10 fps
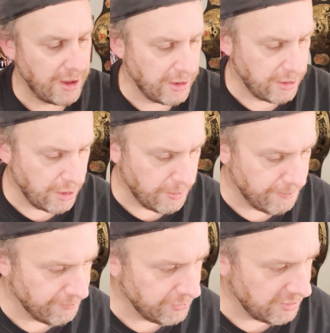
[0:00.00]
And
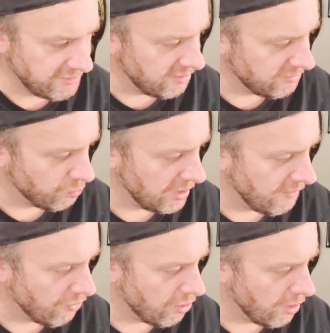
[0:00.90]
this is
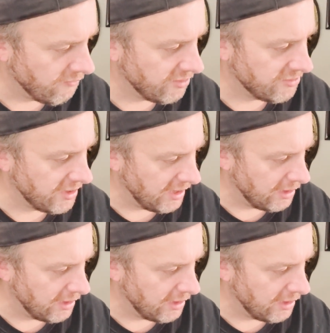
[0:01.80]
whenever, obviously,